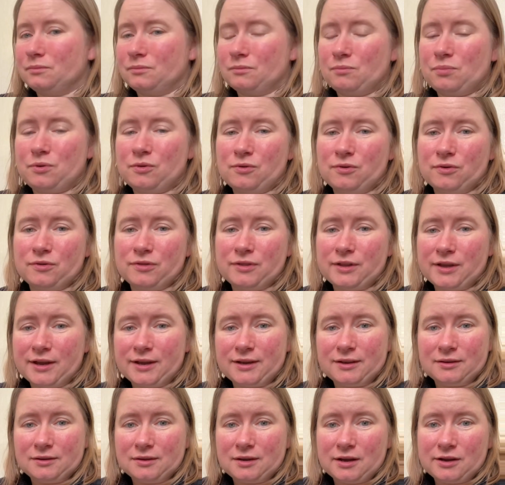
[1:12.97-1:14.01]
poor
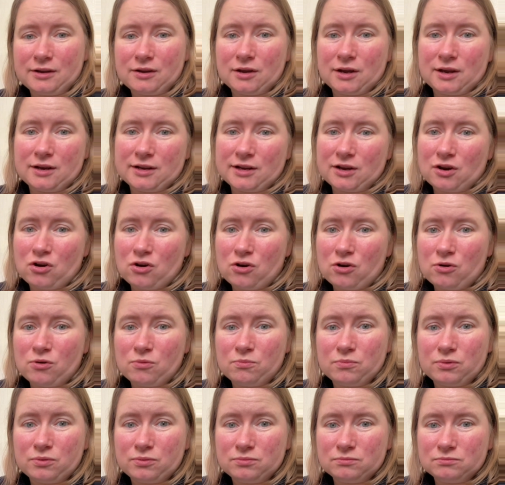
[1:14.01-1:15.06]
thing, and I hope